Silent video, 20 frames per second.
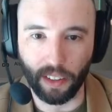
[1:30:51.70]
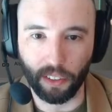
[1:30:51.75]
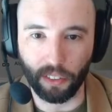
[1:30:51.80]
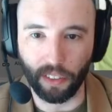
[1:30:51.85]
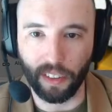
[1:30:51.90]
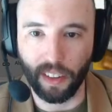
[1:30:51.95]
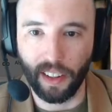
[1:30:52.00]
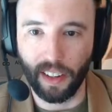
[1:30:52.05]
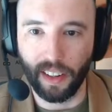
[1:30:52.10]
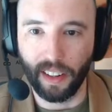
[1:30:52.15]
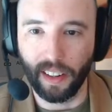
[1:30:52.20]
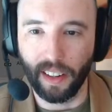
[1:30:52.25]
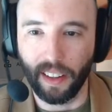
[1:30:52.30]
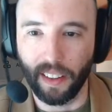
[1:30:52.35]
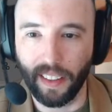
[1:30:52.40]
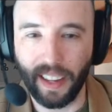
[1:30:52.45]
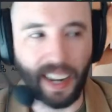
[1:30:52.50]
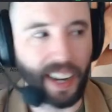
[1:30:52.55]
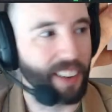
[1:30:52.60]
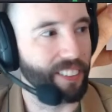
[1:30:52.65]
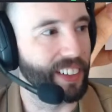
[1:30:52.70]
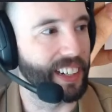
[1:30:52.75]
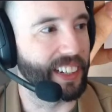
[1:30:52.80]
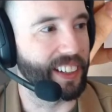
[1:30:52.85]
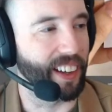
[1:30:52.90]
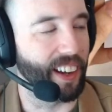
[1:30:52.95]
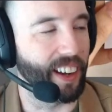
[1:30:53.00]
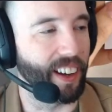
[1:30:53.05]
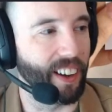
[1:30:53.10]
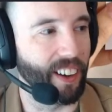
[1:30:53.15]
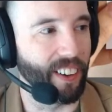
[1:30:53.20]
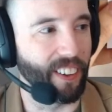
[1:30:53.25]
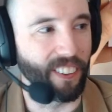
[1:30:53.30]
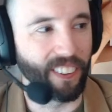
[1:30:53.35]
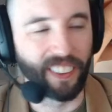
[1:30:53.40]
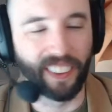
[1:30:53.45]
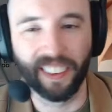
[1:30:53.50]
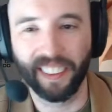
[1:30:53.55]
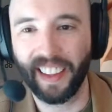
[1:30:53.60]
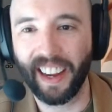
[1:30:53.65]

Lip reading: one. There we go.